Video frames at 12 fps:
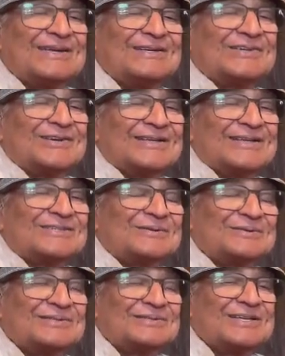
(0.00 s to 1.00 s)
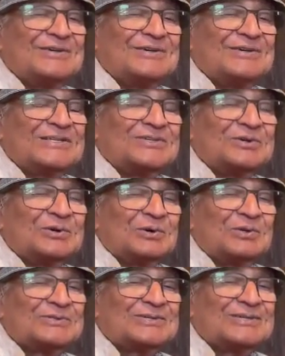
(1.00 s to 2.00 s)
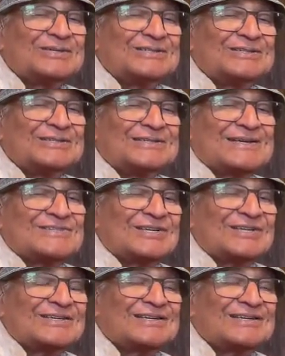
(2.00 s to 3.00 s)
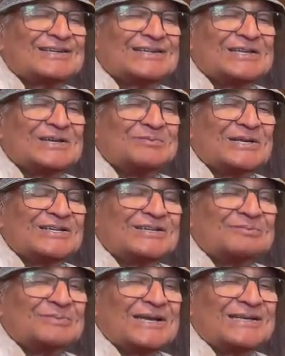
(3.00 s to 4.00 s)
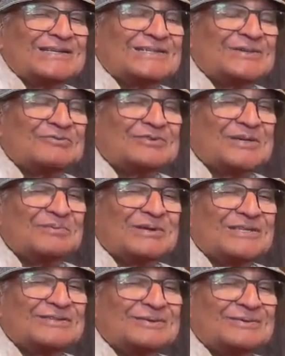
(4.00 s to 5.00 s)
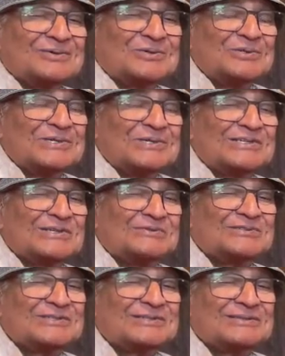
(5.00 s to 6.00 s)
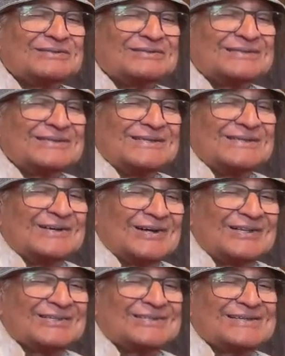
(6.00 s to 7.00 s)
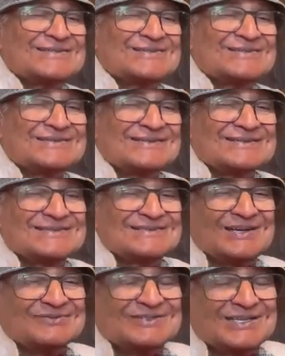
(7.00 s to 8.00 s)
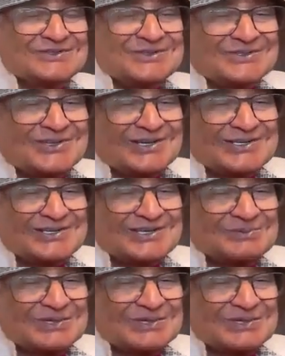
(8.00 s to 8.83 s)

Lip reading: integrate the new and the old, the transcendental, the male and the female, good and evil, all this stuff that you're talking about.